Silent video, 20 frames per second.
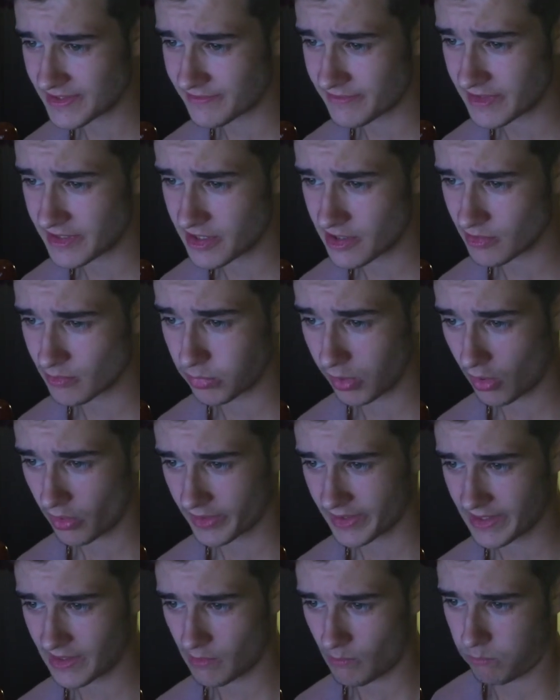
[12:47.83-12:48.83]
video
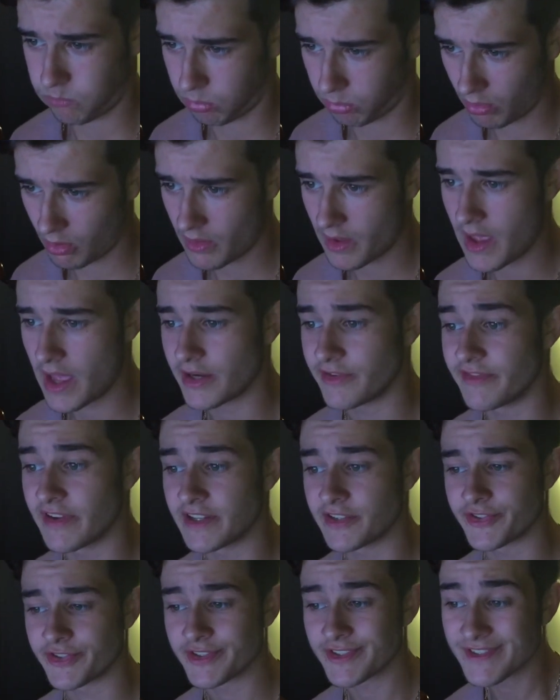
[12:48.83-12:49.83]
blogging
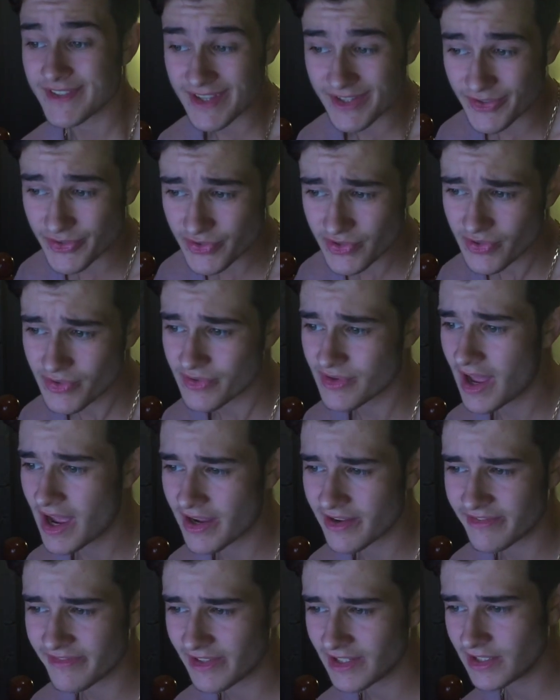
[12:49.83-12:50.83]
adventures, and soon
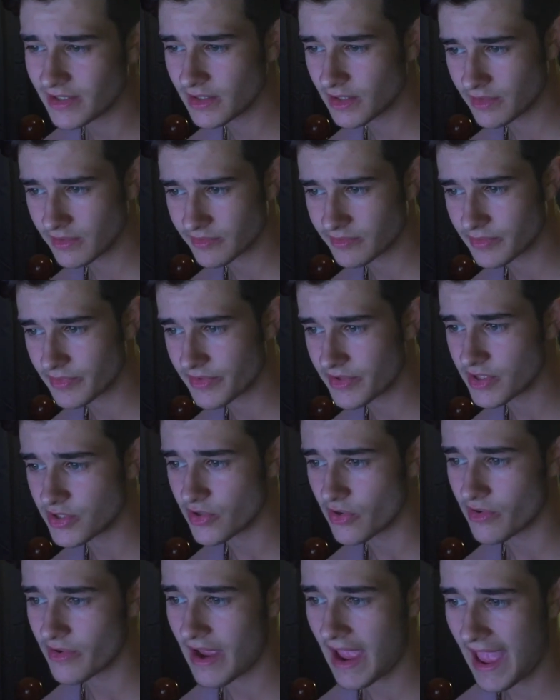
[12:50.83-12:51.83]
I fell in love with the
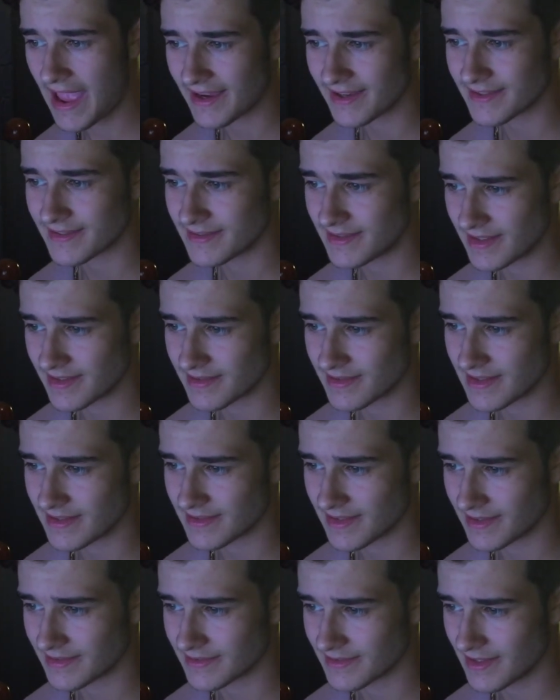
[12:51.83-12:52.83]
young ex-Disney
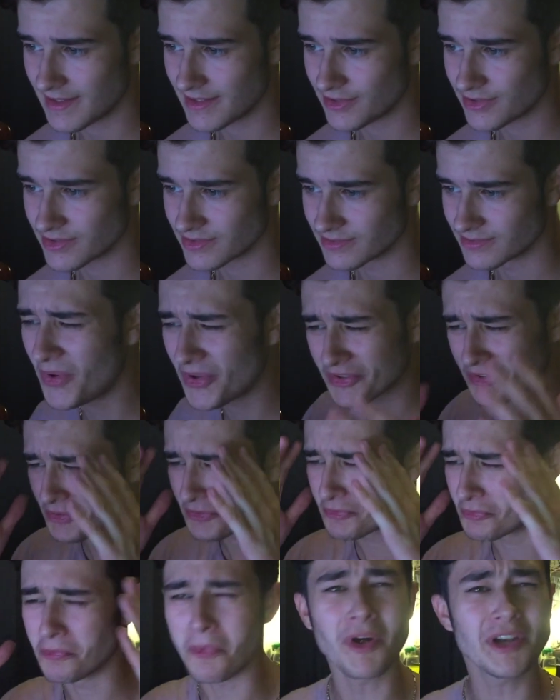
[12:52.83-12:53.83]
sensation.
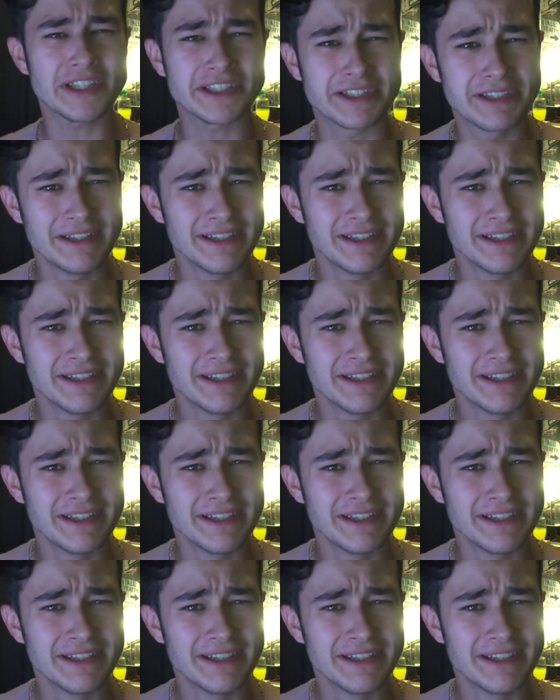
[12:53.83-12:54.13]
What?